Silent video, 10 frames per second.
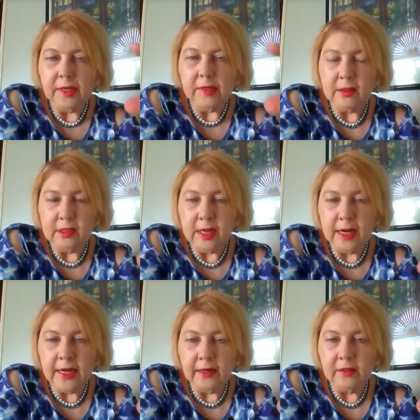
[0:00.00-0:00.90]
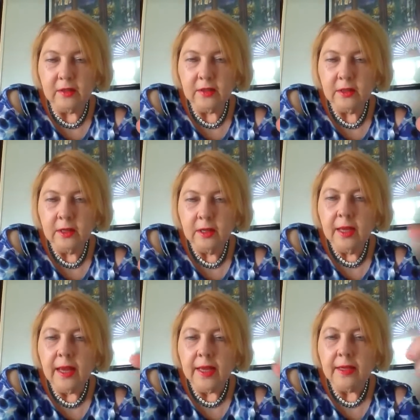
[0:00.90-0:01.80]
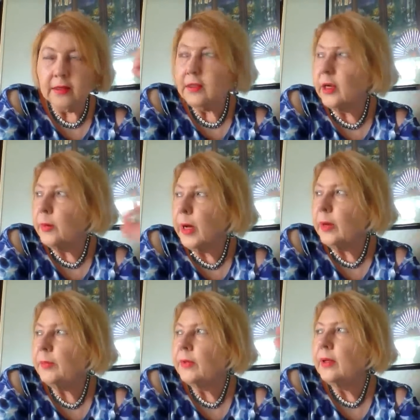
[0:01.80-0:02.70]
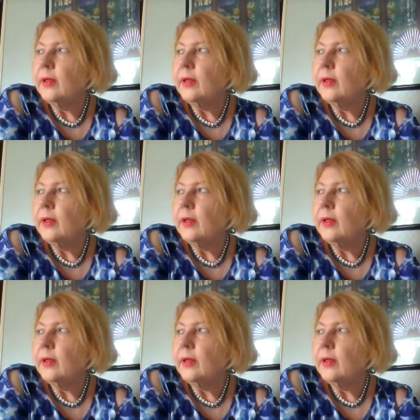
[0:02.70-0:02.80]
in the slides and sum up